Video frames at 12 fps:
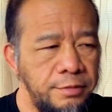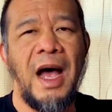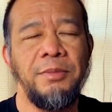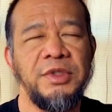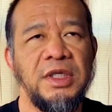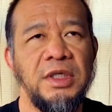
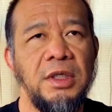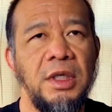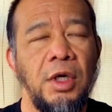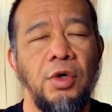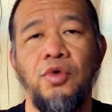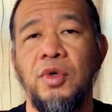Hobson,
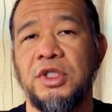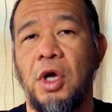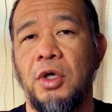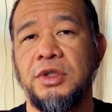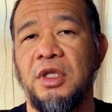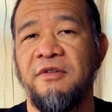who is
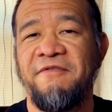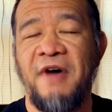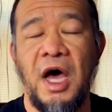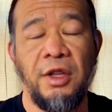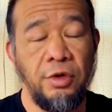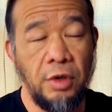also the
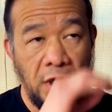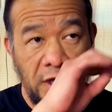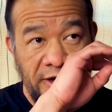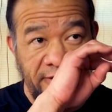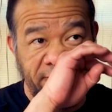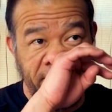father
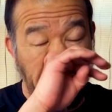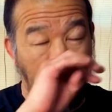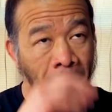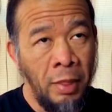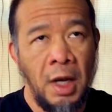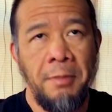of,
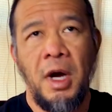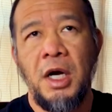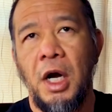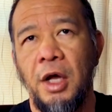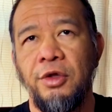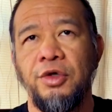
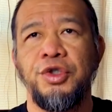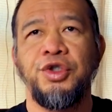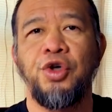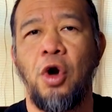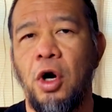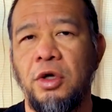among others,
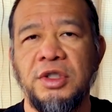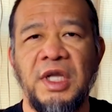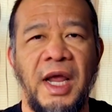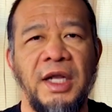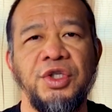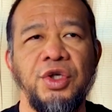Charles,
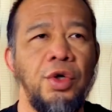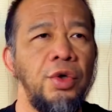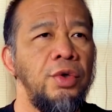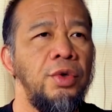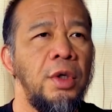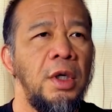
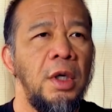Henzo,